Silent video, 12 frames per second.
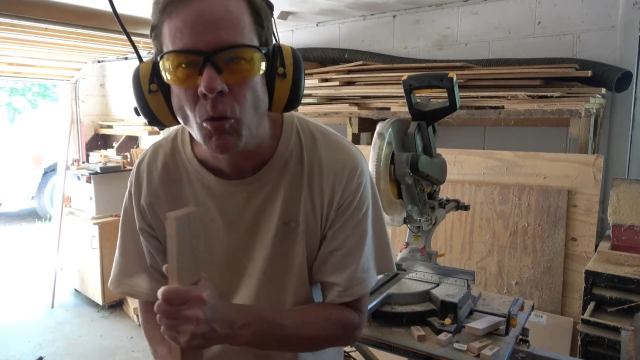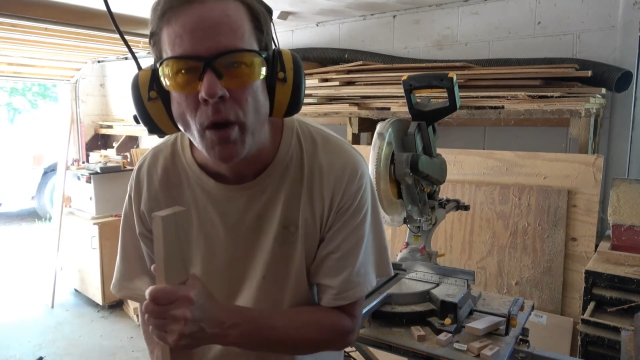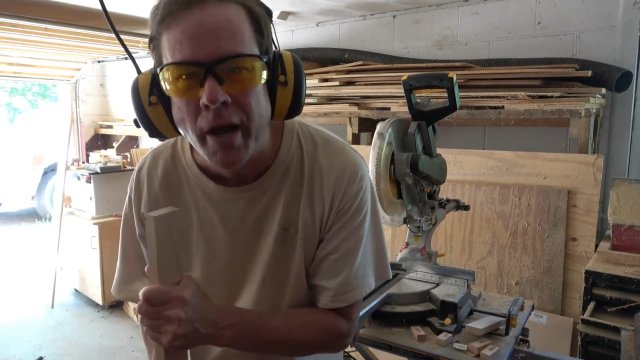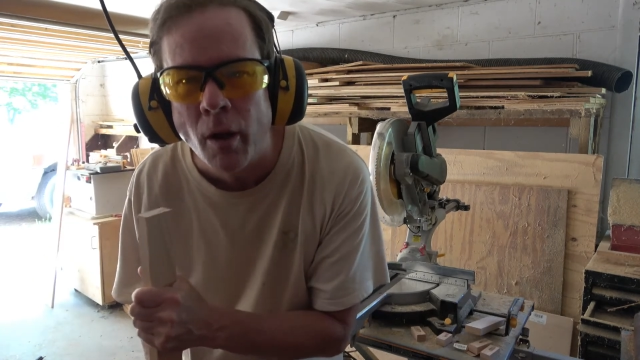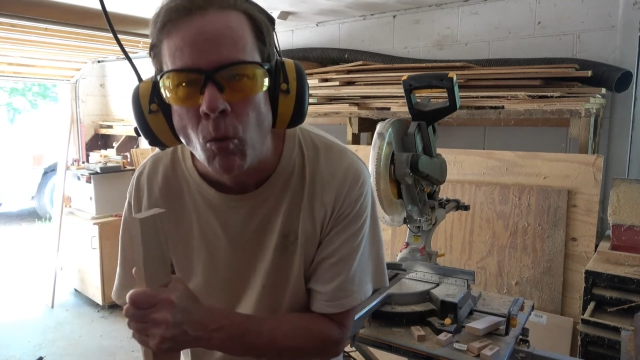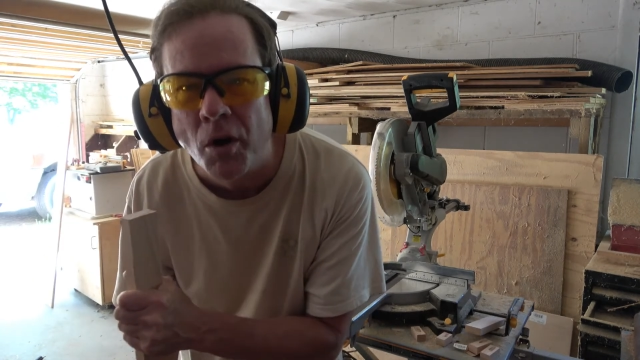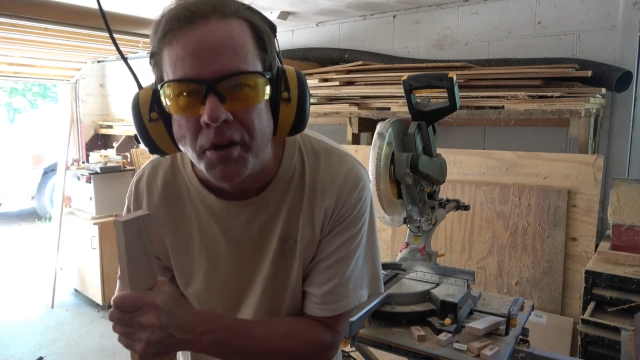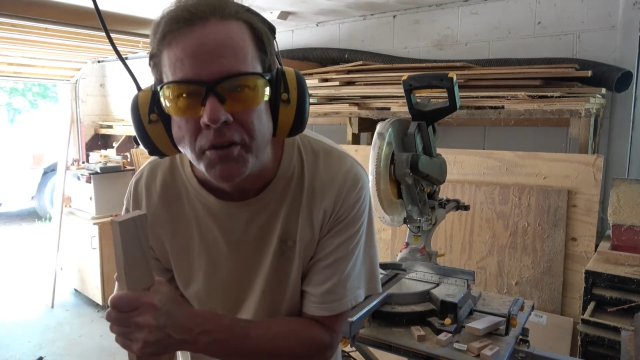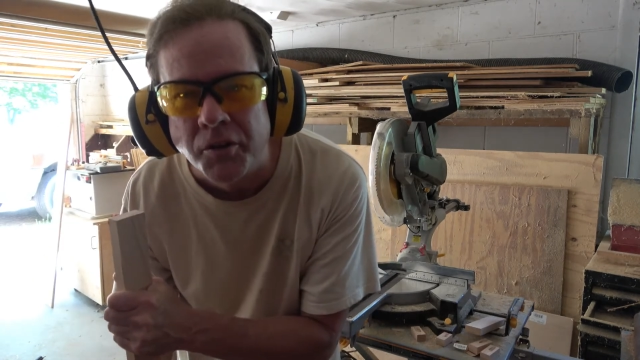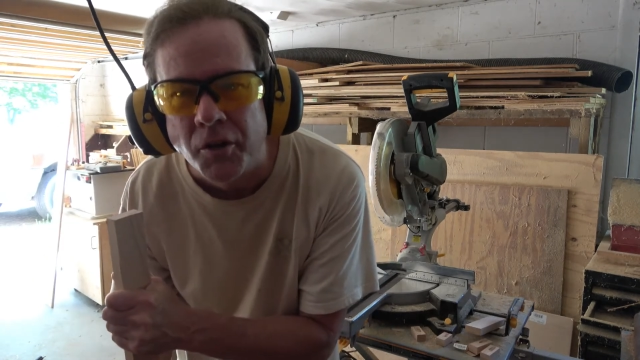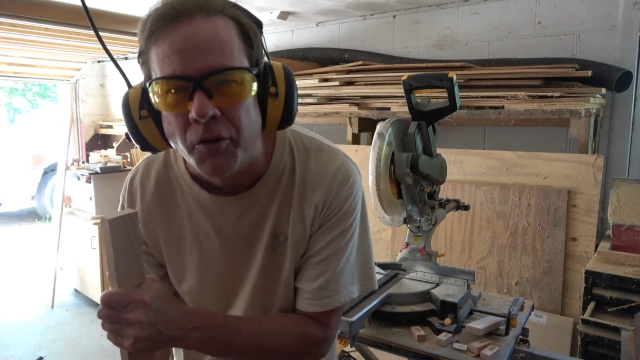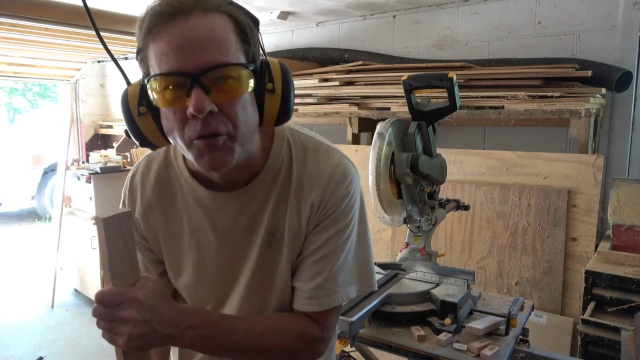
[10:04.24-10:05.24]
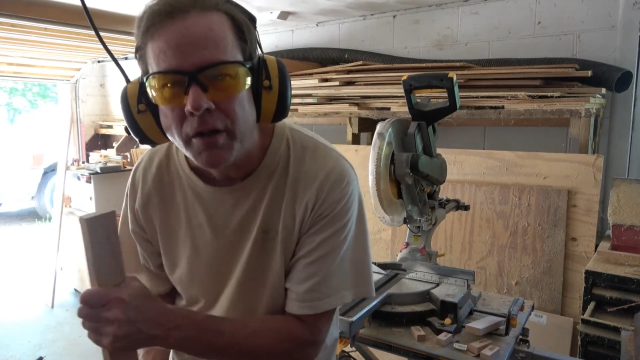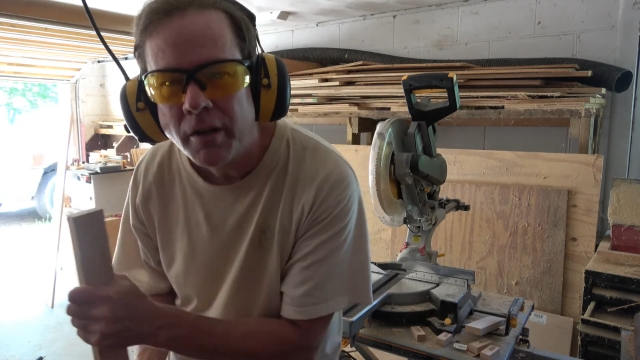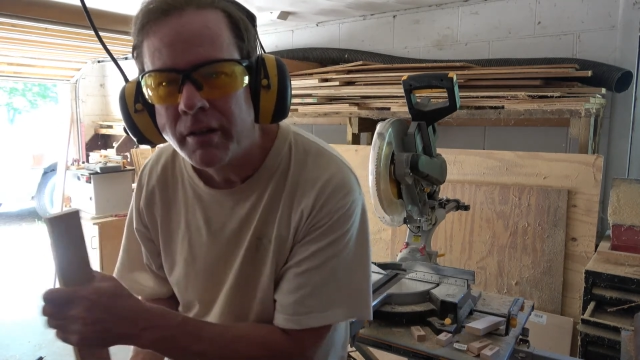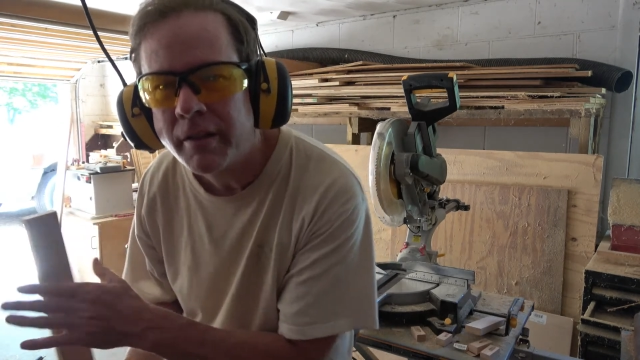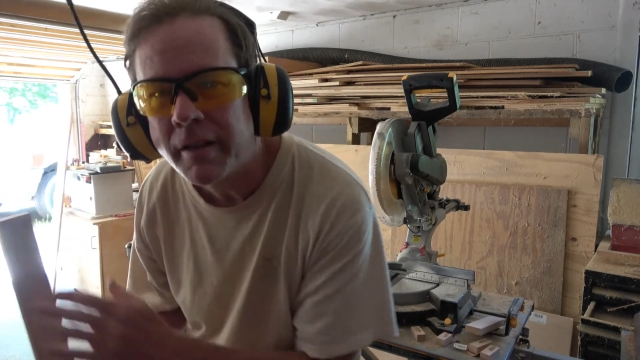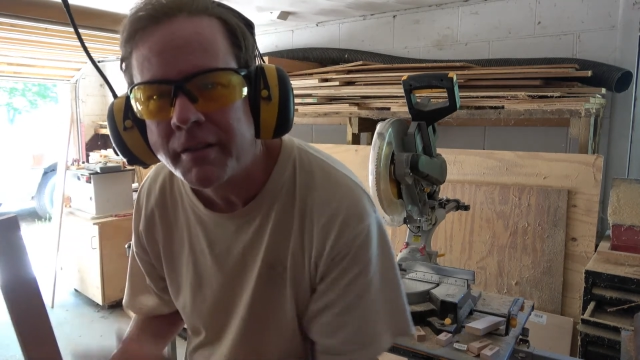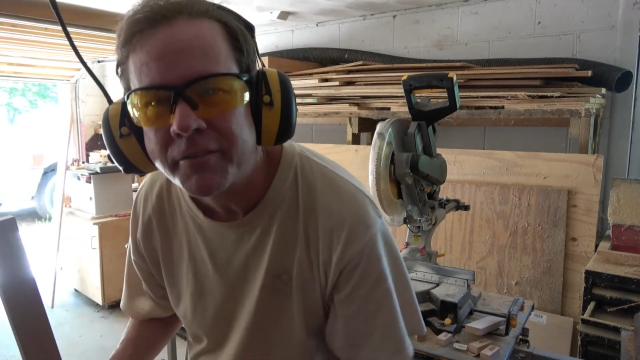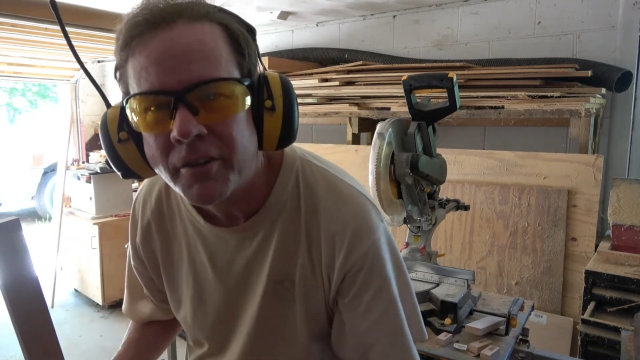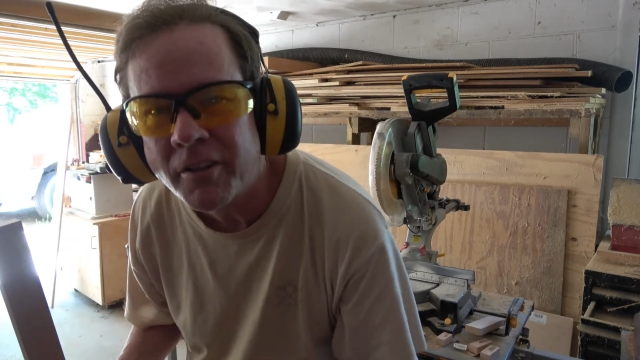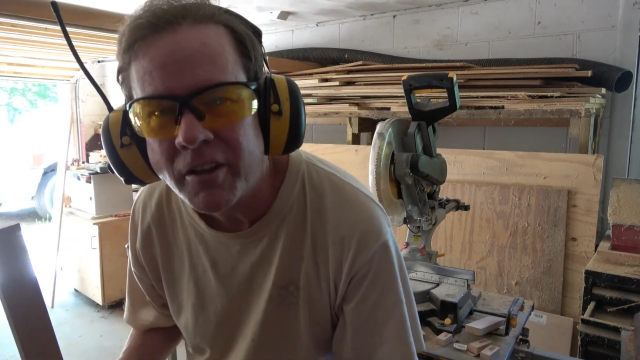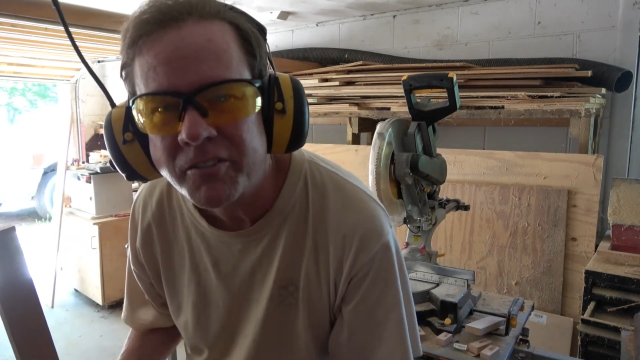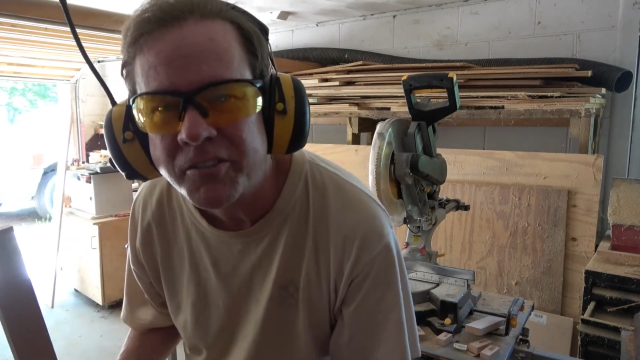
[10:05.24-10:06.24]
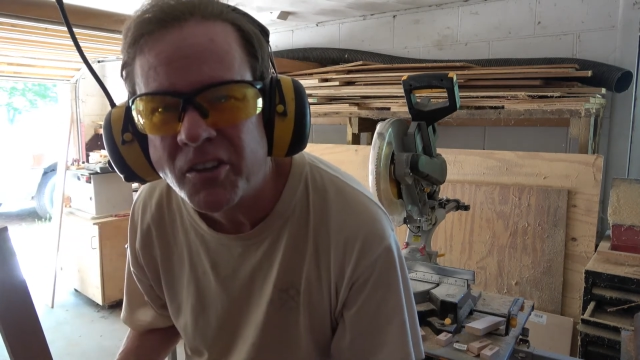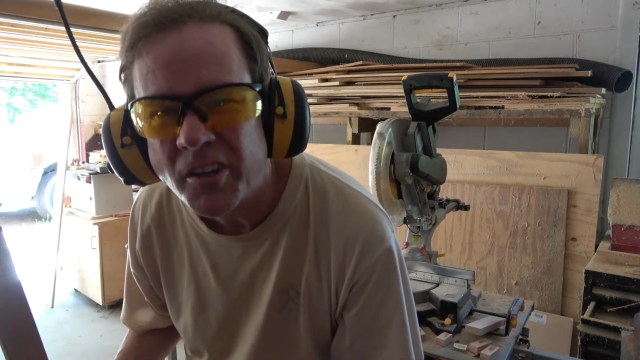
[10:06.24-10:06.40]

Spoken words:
way I want it to. So